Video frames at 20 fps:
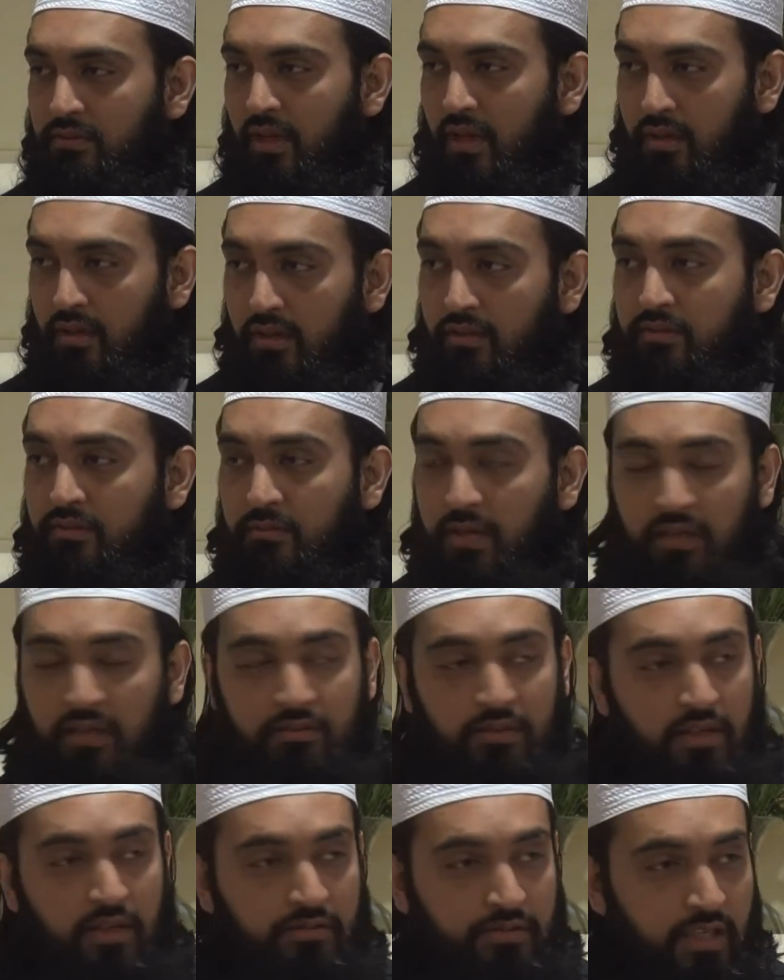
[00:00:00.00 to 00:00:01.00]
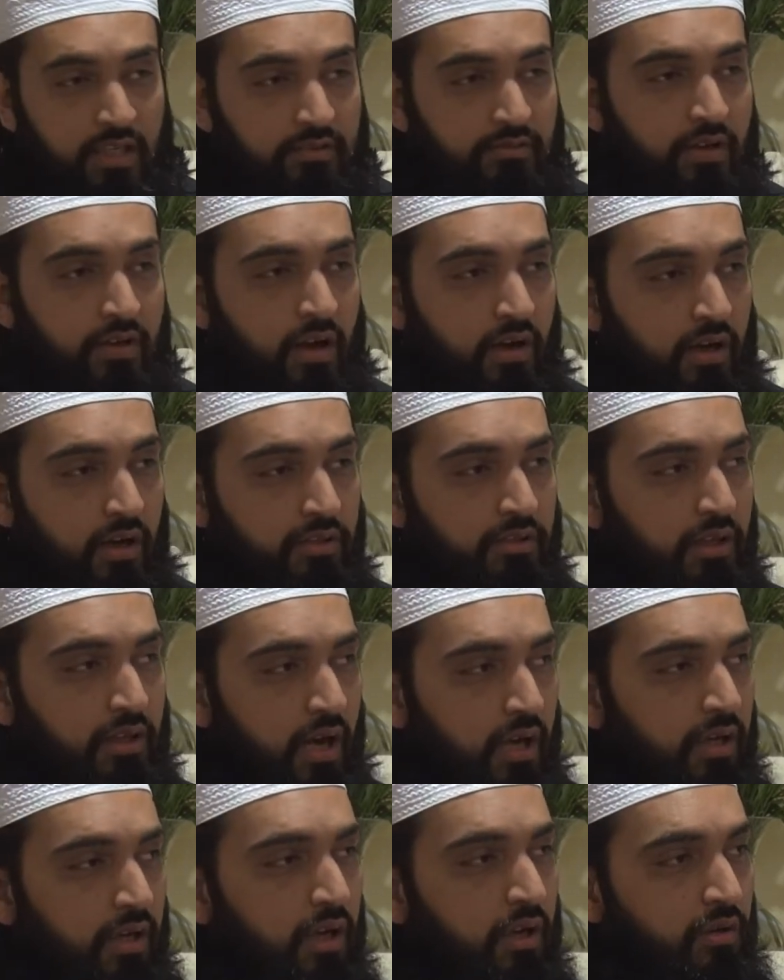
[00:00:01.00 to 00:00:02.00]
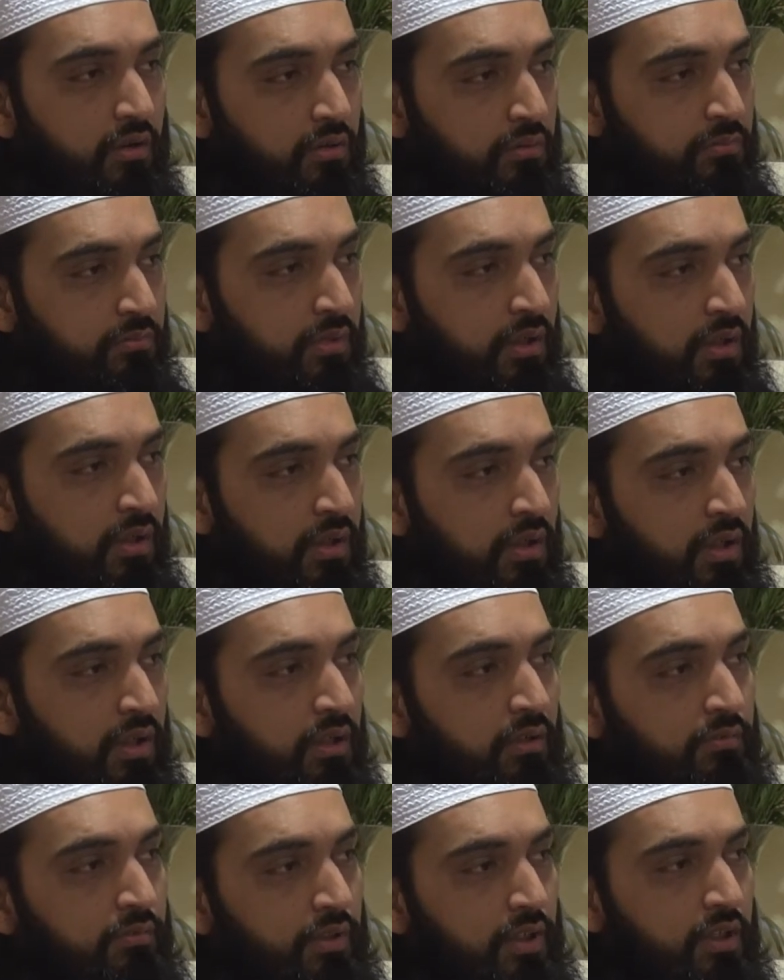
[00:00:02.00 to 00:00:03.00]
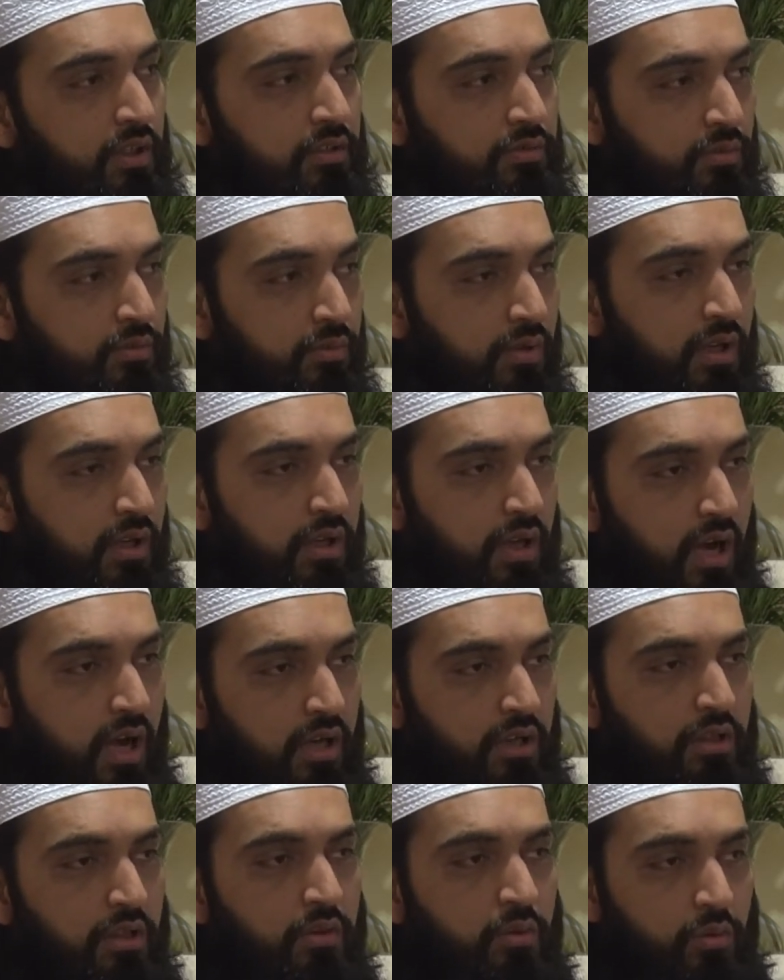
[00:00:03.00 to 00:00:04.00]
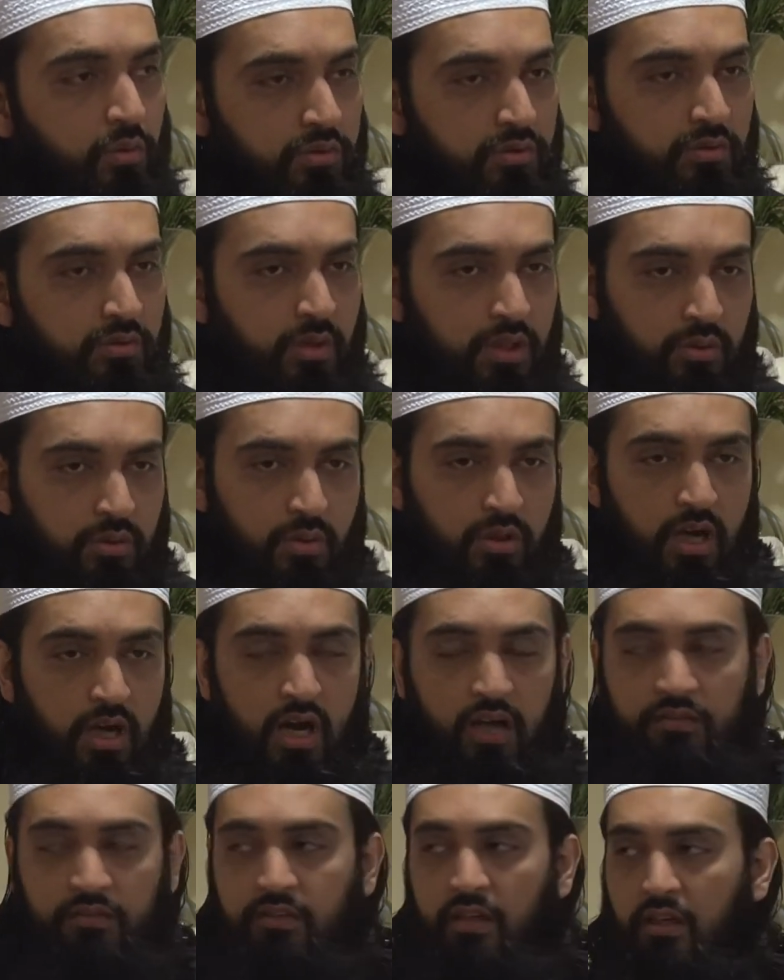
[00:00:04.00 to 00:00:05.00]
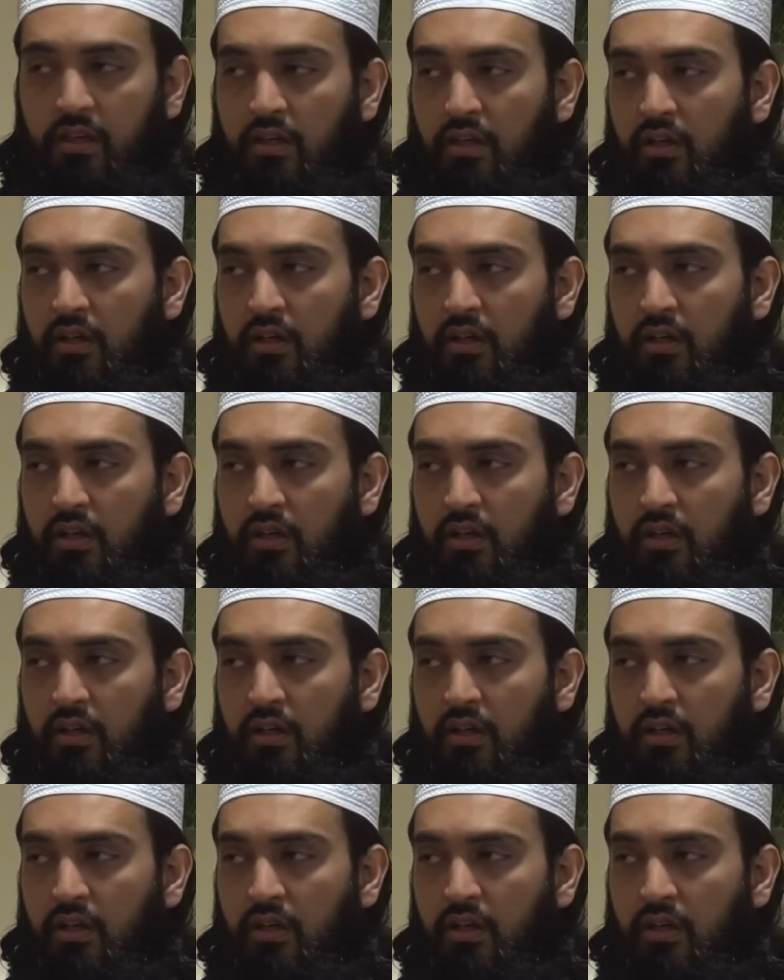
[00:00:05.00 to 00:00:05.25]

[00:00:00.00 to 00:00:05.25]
Allah subhanahu wa ta'ala says,